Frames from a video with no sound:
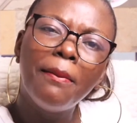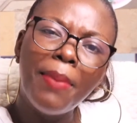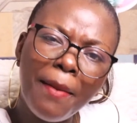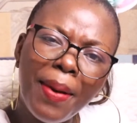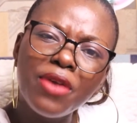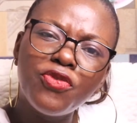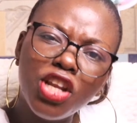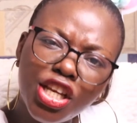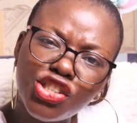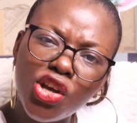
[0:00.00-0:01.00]
bye-bye
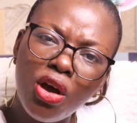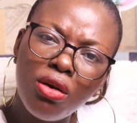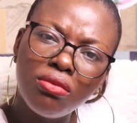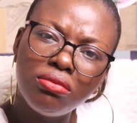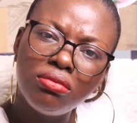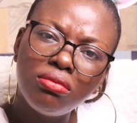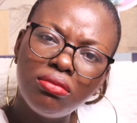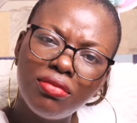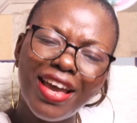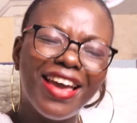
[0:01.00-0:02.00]
Felicia. Thank you.
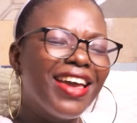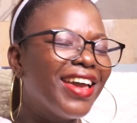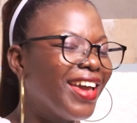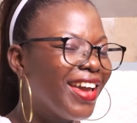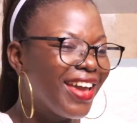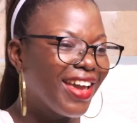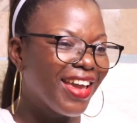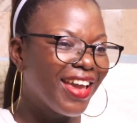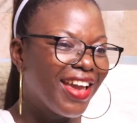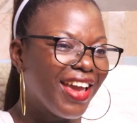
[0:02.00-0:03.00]
Hey. Eh.
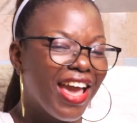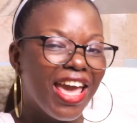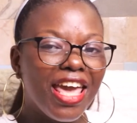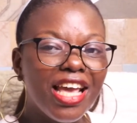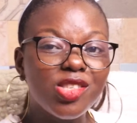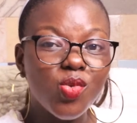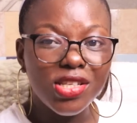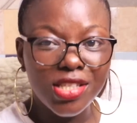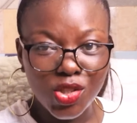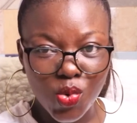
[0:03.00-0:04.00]
In
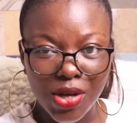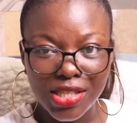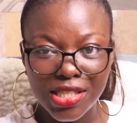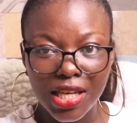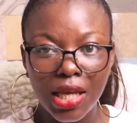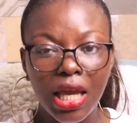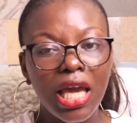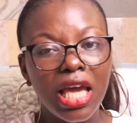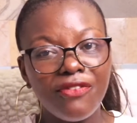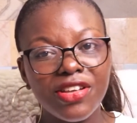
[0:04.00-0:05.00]
2020,
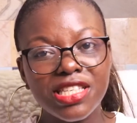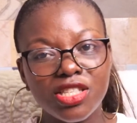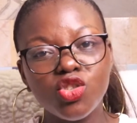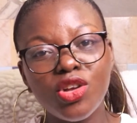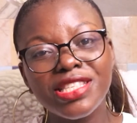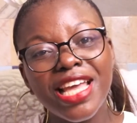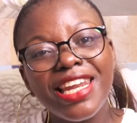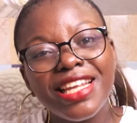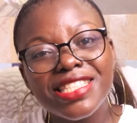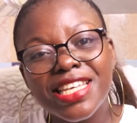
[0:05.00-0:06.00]
if it is not
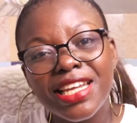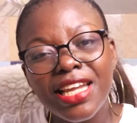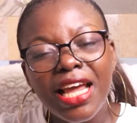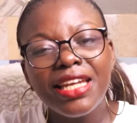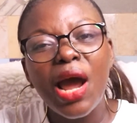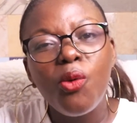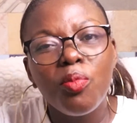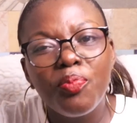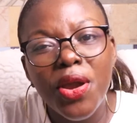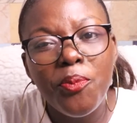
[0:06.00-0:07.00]
anything that
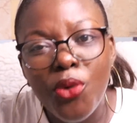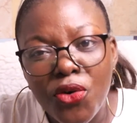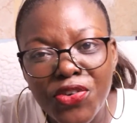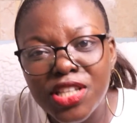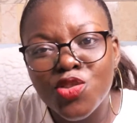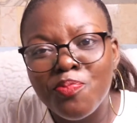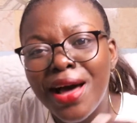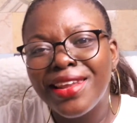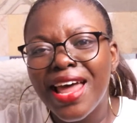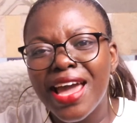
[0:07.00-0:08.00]
will bring profit to
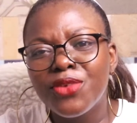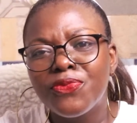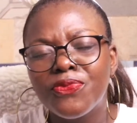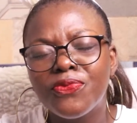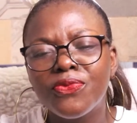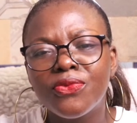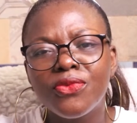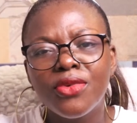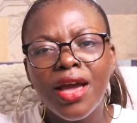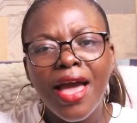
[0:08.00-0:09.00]
my life,
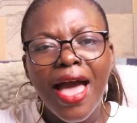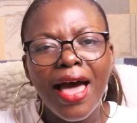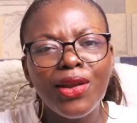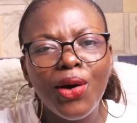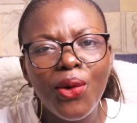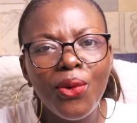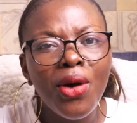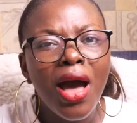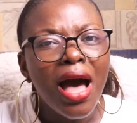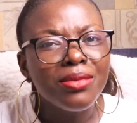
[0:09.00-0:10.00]
hello,
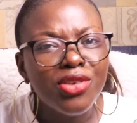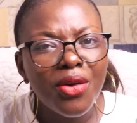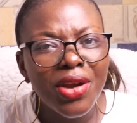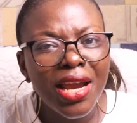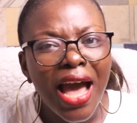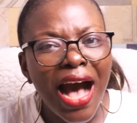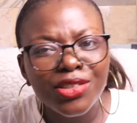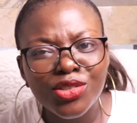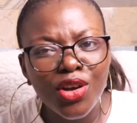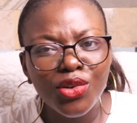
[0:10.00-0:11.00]
I'm sorry, I
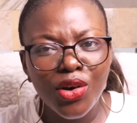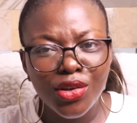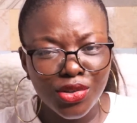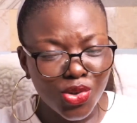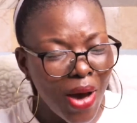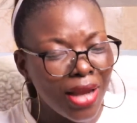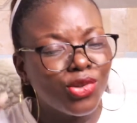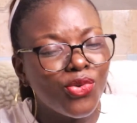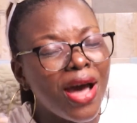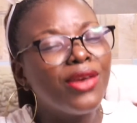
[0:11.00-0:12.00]
do not know you. Do I,
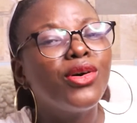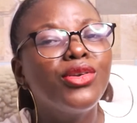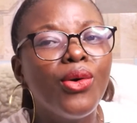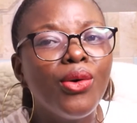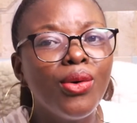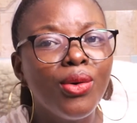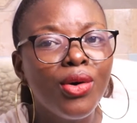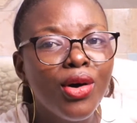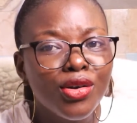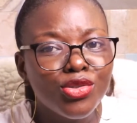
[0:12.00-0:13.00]
do I know you?
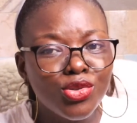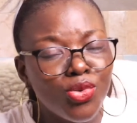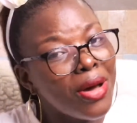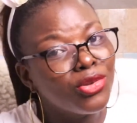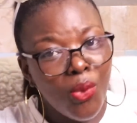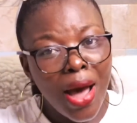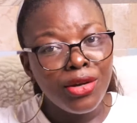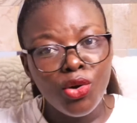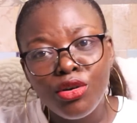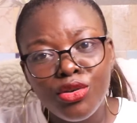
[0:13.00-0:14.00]
Do, do, do I
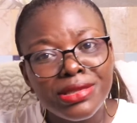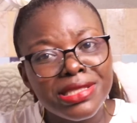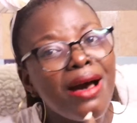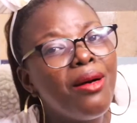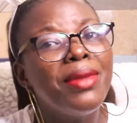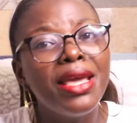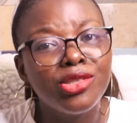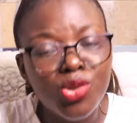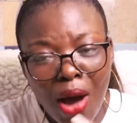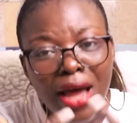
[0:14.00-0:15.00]
know you? Tell me,
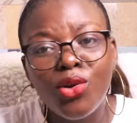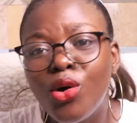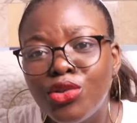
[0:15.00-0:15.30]
do I know